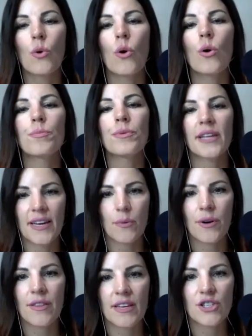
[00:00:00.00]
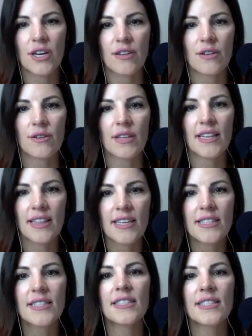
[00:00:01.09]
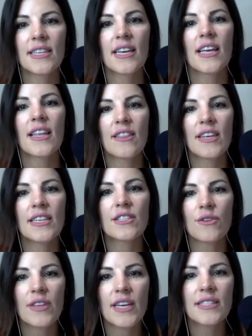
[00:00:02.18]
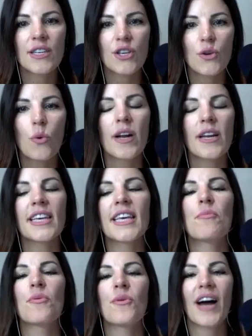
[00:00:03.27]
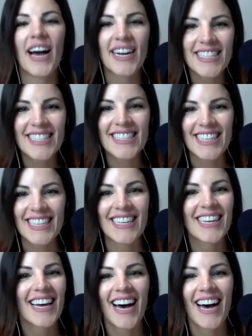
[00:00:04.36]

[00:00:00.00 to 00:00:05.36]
role play with each other. Like these are things that you want to keep practicing.